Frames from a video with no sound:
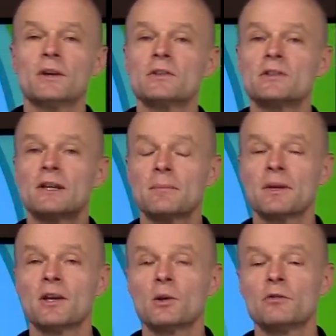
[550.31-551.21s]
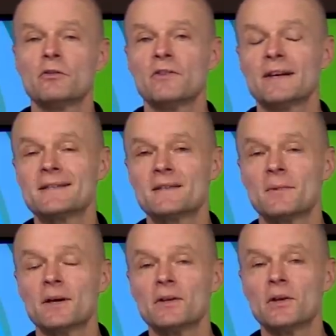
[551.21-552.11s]
and also let me know if you find
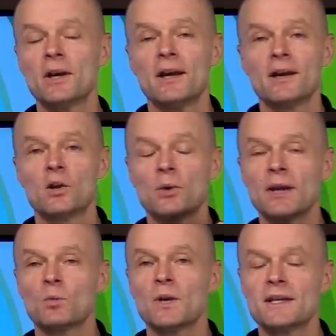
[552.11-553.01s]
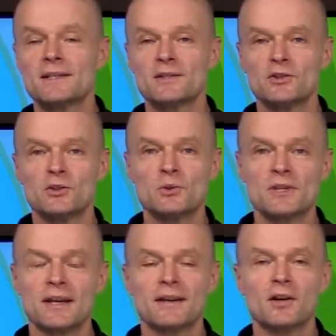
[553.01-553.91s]
some other great ways to
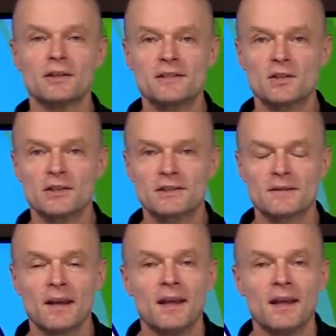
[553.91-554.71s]
use that hot sauce.